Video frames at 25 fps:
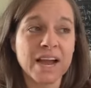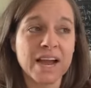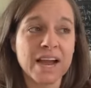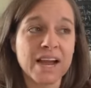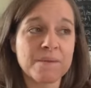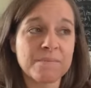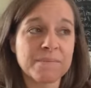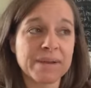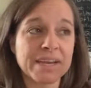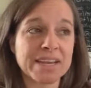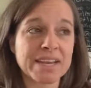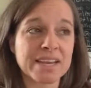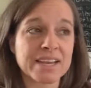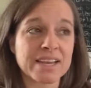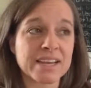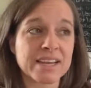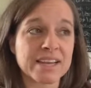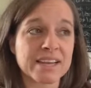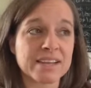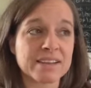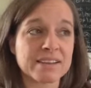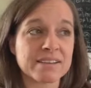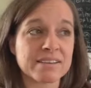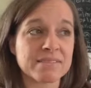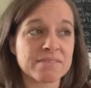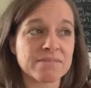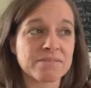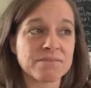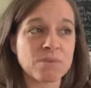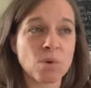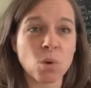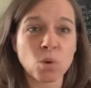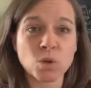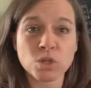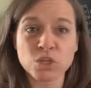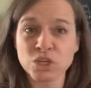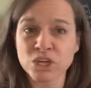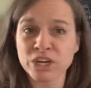uh, make a
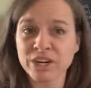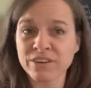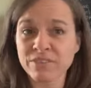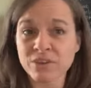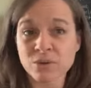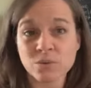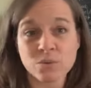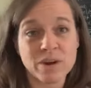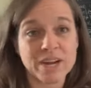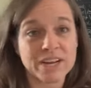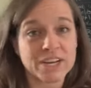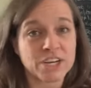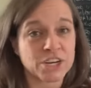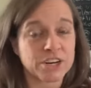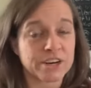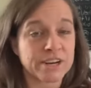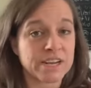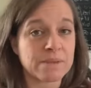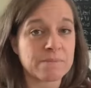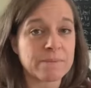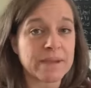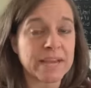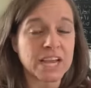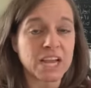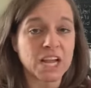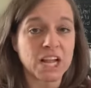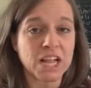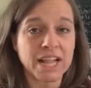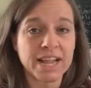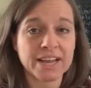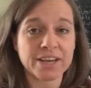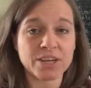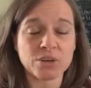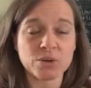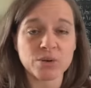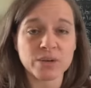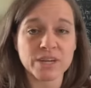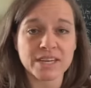folder if you want in your email,
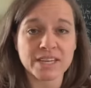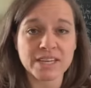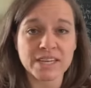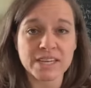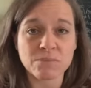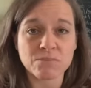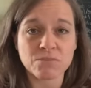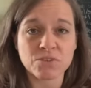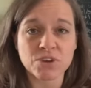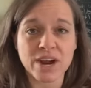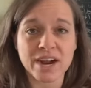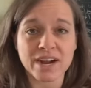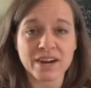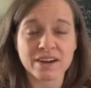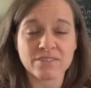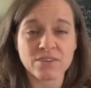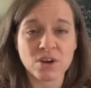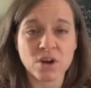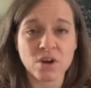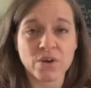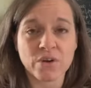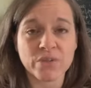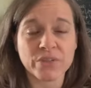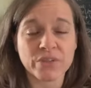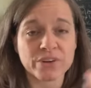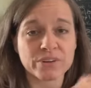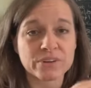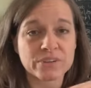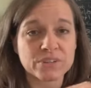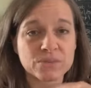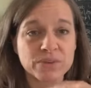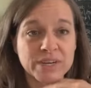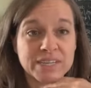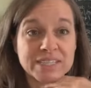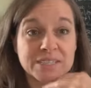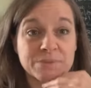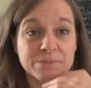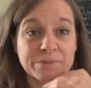and you can keep track of all those
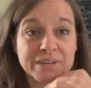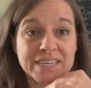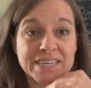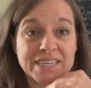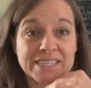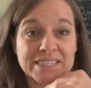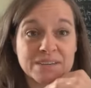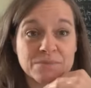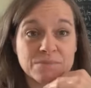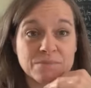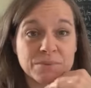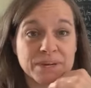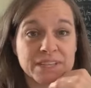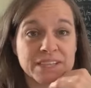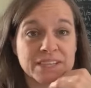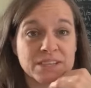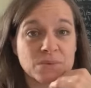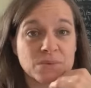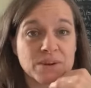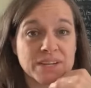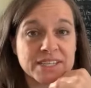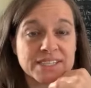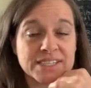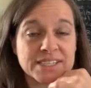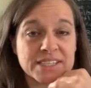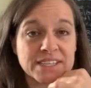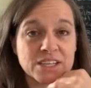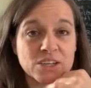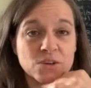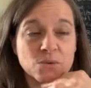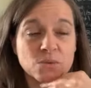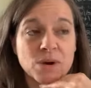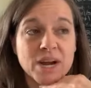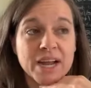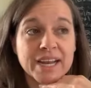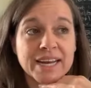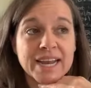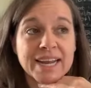recipes and print the ones that you
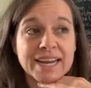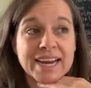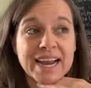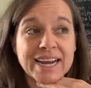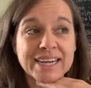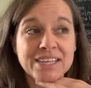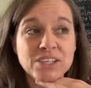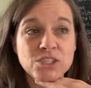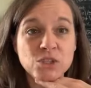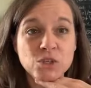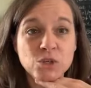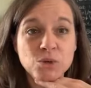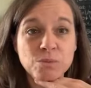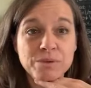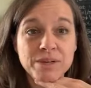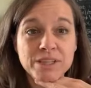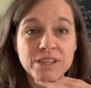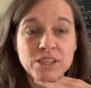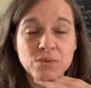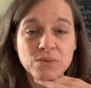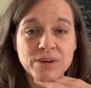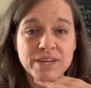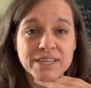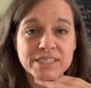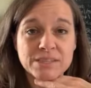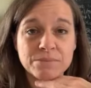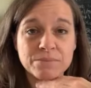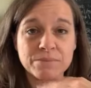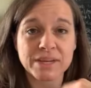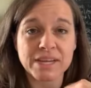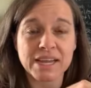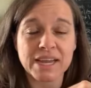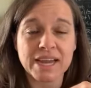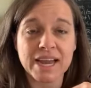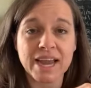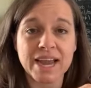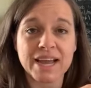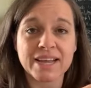want. And I do put the
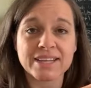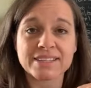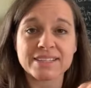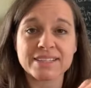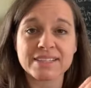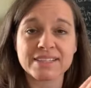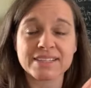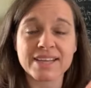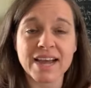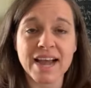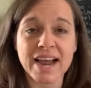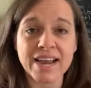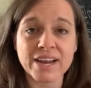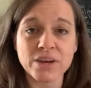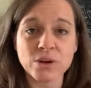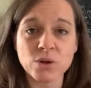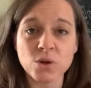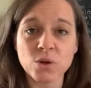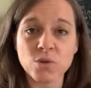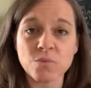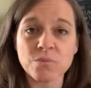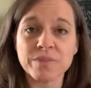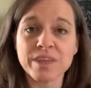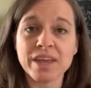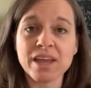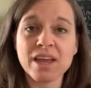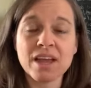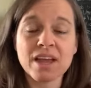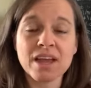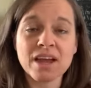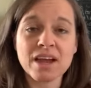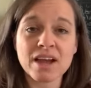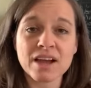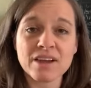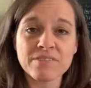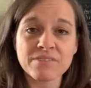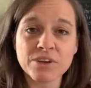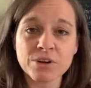recipe as the title
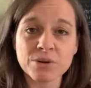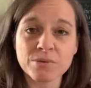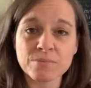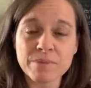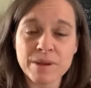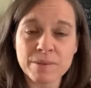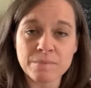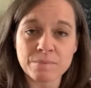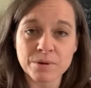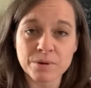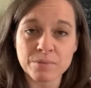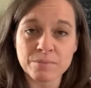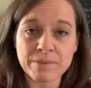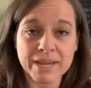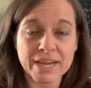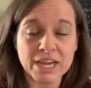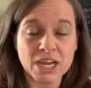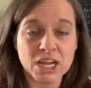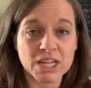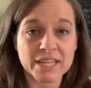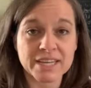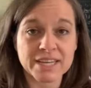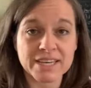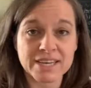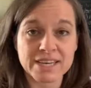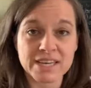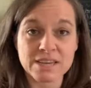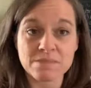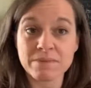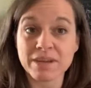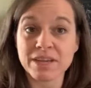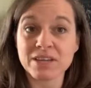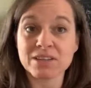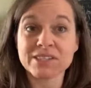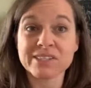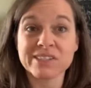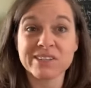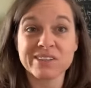of your member mail and
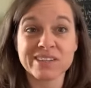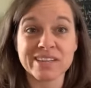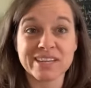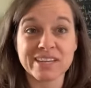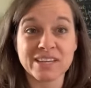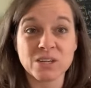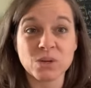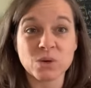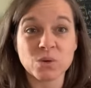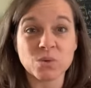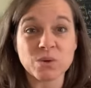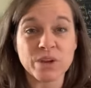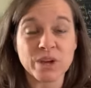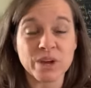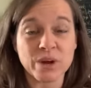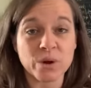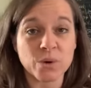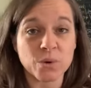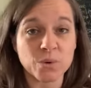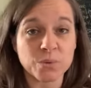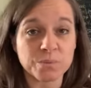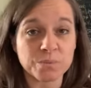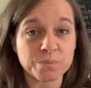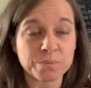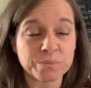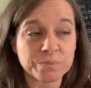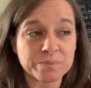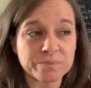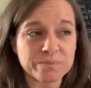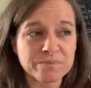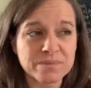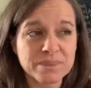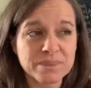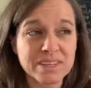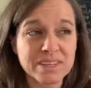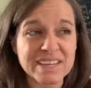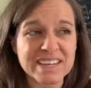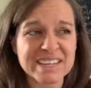email so that you know
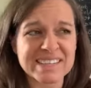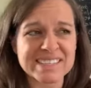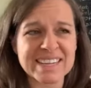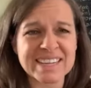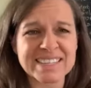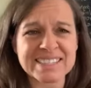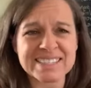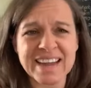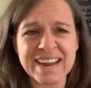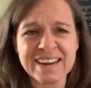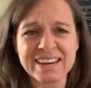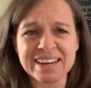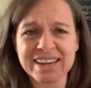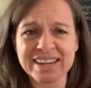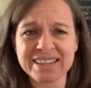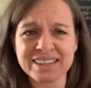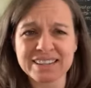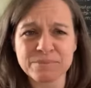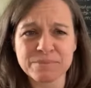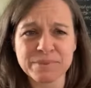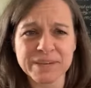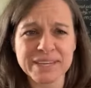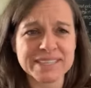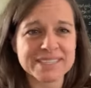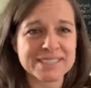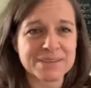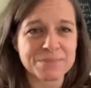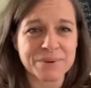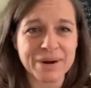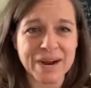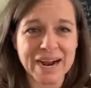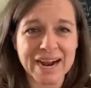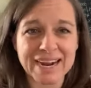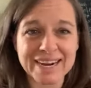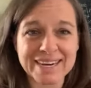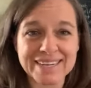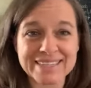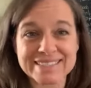because that's kind of like the big
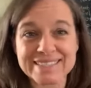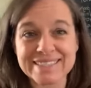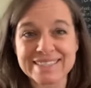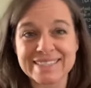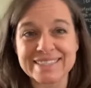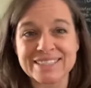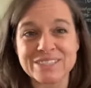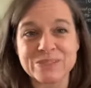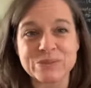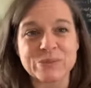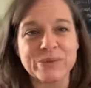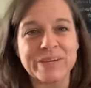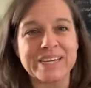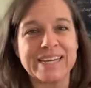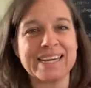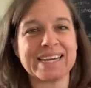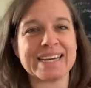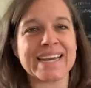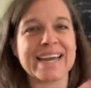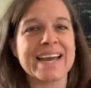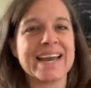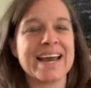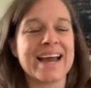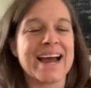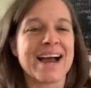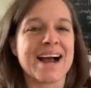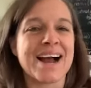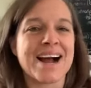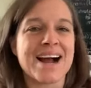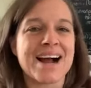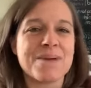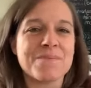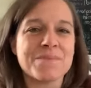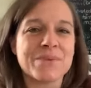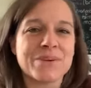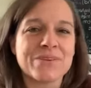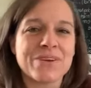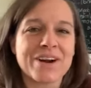surprise each week.
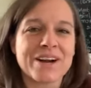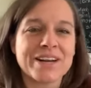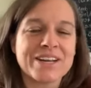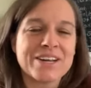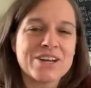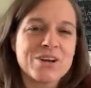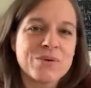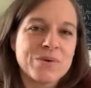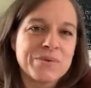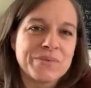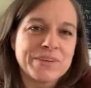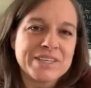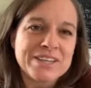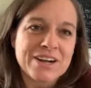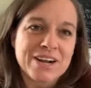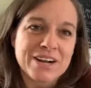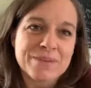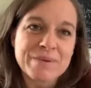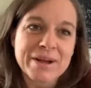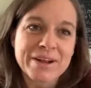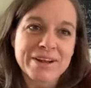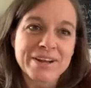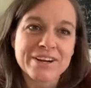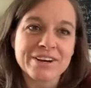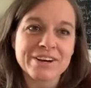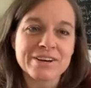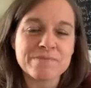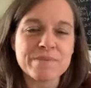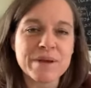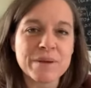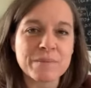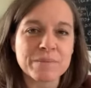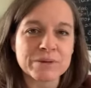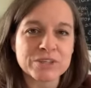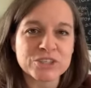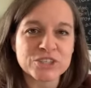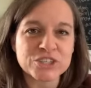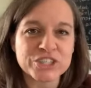Um, you already know what we talk about here in
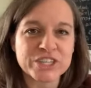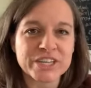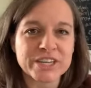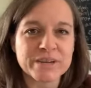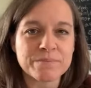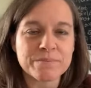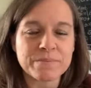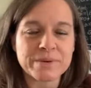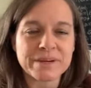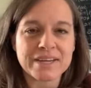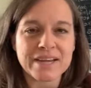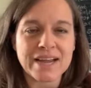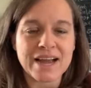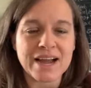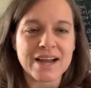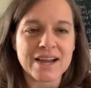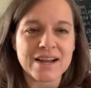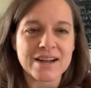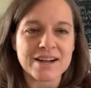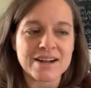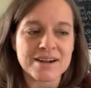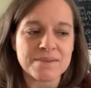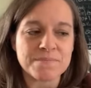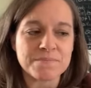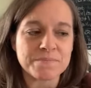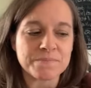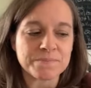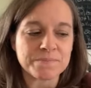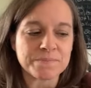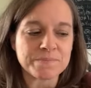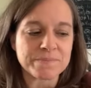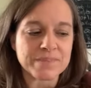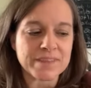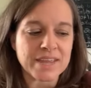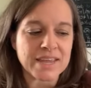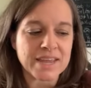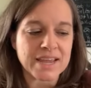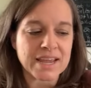membership um,
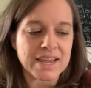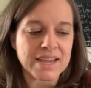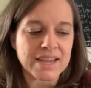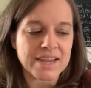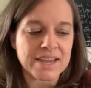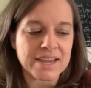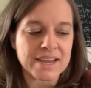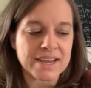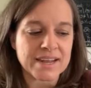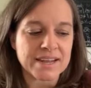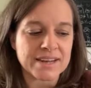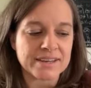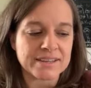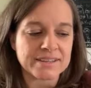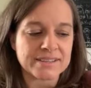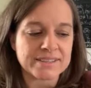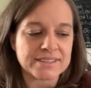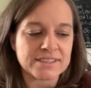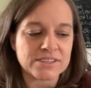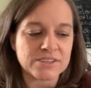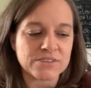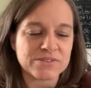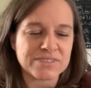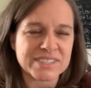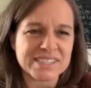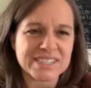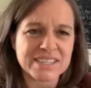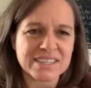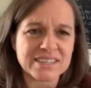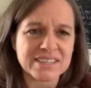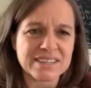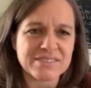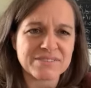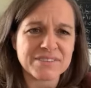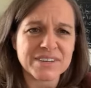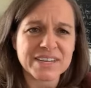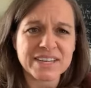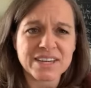and you've seen
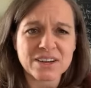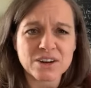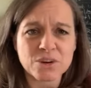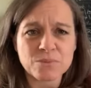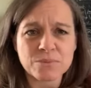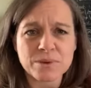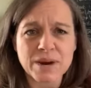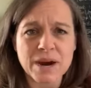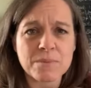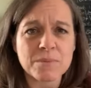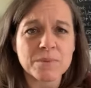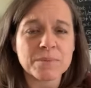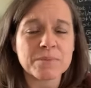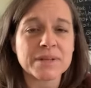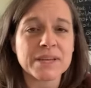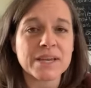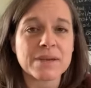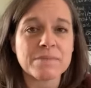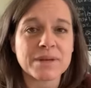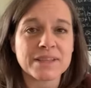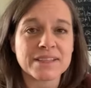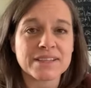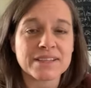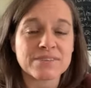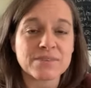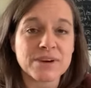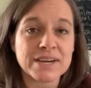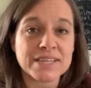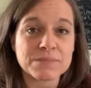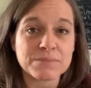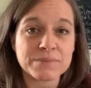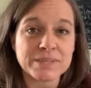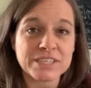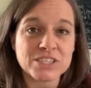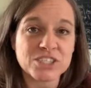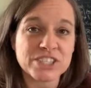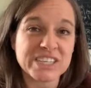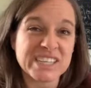the video probably, but the
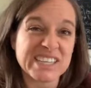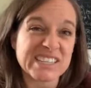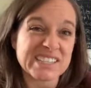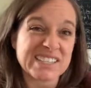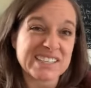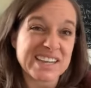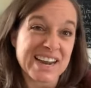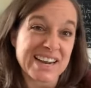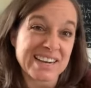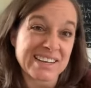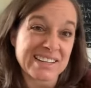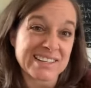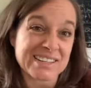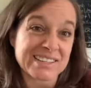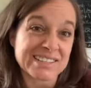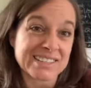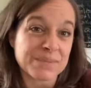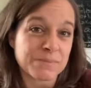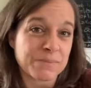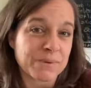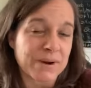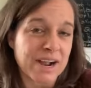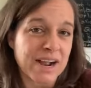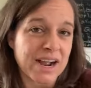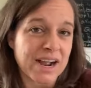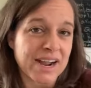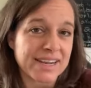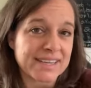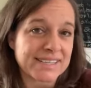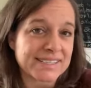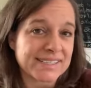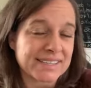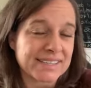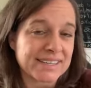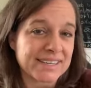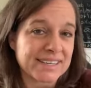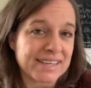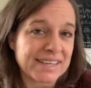recipe sheet is kind of the surprise
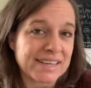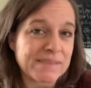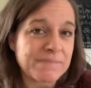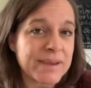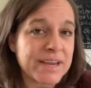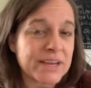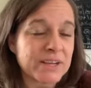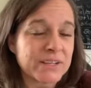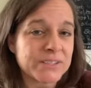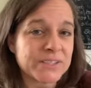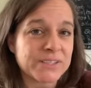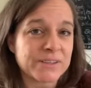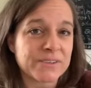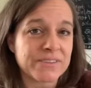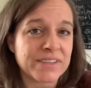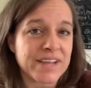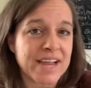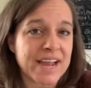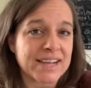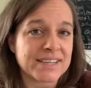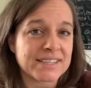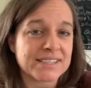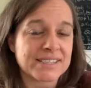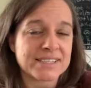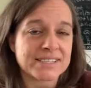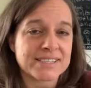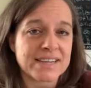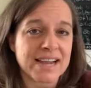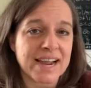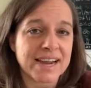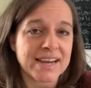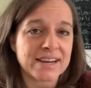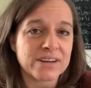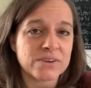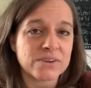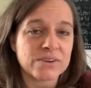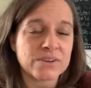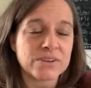in the email. So that is the
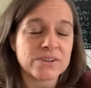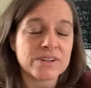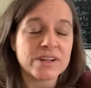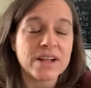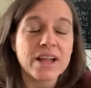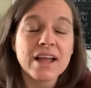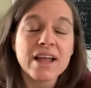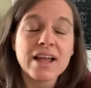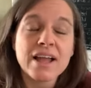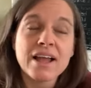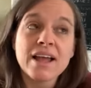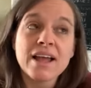title